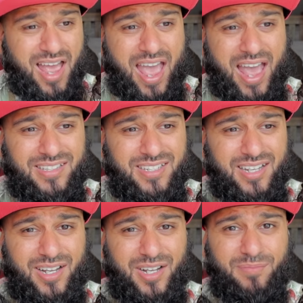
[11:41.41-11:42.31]
And
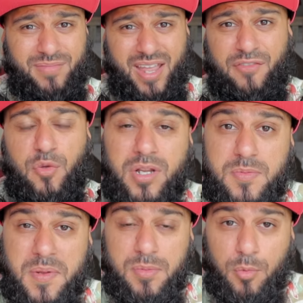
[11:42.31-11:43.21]
yeah, if you want to
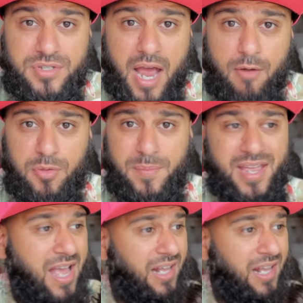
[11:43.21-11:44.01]
spend some more time with me,